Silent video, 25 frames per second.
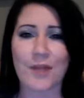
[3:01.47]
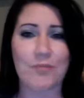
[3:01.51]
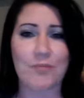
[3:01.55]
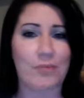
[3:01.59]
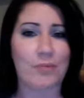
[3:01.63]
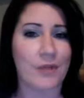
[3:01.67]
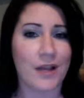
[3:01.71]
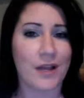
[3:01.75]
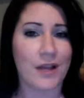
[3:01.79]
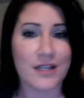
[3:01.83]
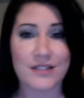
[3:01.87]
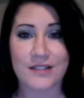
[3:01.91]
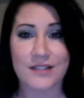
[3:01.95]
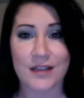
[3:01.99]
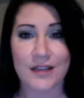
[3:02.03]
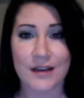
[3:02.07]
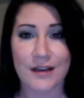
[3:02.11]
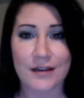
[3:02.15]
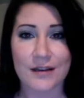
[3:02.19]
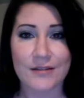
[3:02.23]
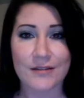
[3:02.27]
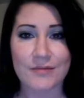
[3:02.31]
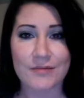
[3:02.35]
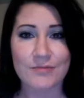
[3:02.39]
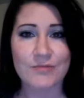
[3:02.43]
bless
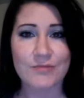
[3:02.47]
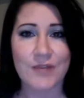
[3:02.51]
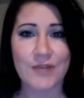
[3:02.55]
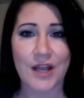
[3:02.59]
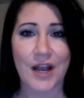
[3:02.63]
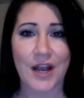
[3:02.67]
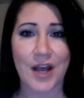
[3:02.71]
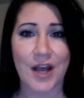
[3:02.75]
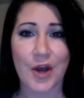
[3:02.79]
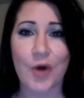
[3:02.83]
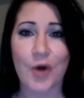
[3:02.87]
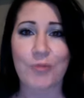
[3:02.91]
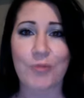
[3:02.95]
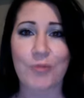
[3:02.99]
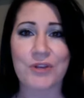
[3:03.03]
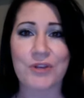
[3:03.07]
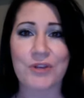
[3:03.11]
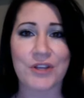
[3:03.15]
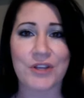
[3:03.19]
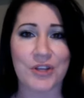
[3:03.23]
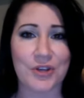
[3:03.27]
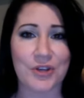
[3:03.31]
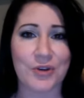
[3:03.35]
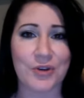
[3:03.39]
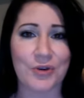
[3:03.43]
you. And I hope
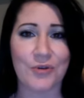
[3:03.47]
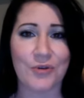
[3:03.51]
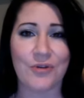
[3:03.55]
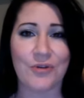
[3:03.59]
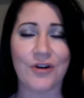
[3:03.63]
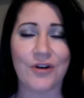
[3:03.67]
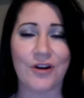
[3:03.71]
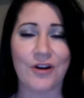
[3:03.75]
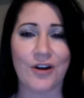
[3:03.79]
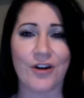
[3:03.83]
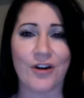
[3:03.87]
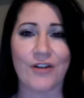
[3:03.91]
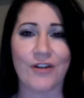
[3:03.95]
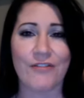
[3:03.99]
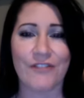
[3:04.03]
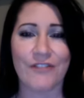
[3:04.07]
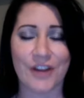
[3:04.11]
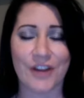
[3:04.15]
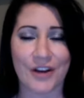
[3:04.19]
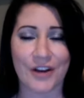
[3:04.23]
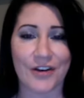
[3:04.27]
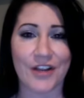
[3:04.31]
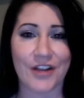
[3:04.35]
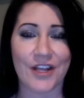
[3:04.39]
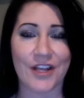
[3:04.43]
that you are
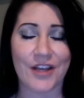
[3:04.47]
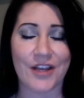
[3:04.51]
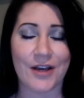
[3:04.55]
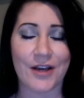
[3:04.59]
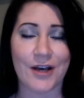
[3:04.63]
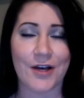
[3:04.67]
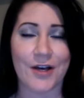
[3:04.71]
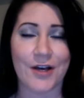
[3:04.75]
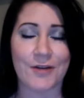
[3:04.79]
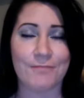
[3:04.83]
very